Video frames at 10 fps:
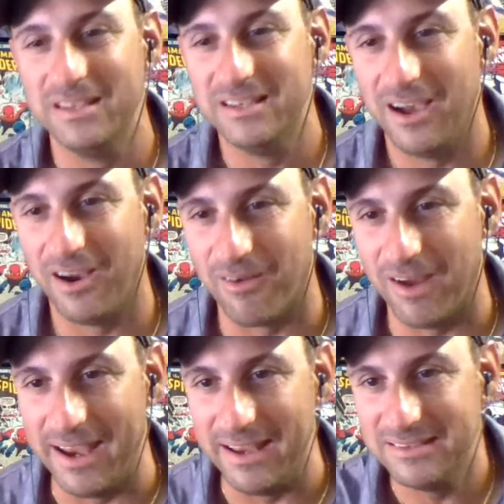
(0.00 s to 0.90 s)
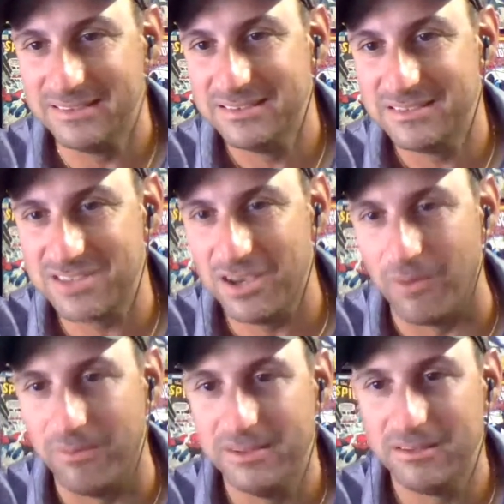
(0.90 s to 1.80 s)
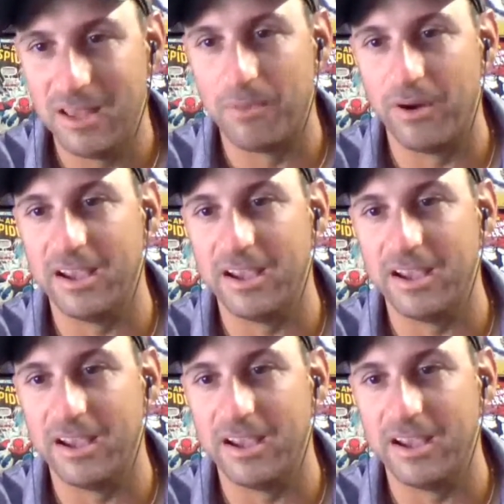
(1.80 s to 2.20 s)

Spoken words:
All right. So Library